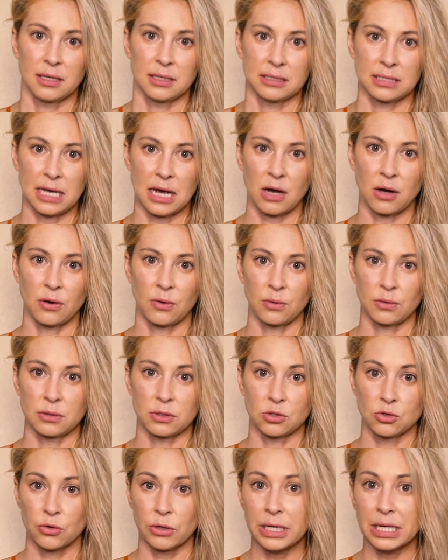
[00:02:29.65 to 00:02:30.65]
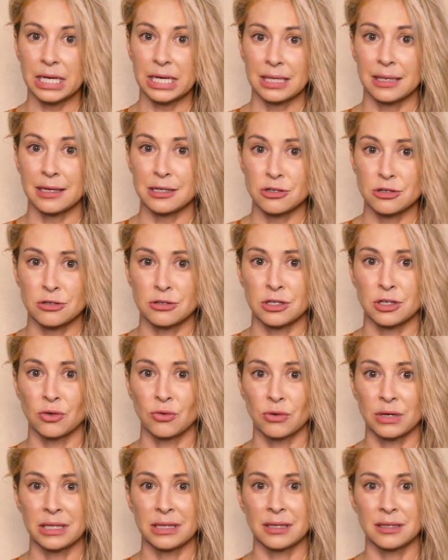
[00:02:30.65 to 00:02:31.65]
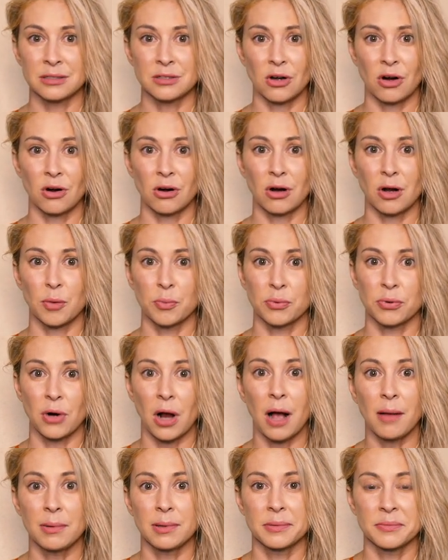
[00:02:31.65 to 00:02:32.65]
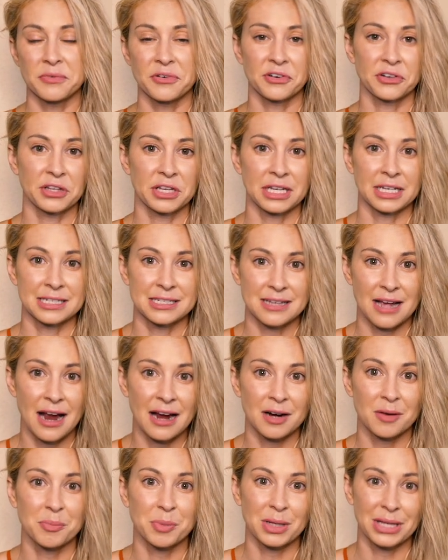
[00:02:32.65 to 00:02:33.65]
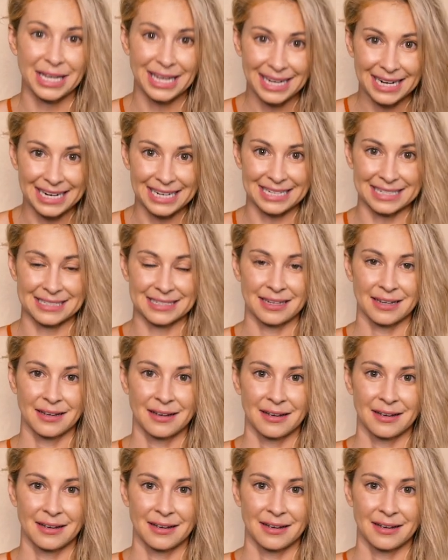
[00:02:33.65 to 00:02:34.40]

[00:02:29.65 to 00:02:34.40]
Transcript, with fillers: Now, the shrinking glaciers in Greenland are a problem for the entire planet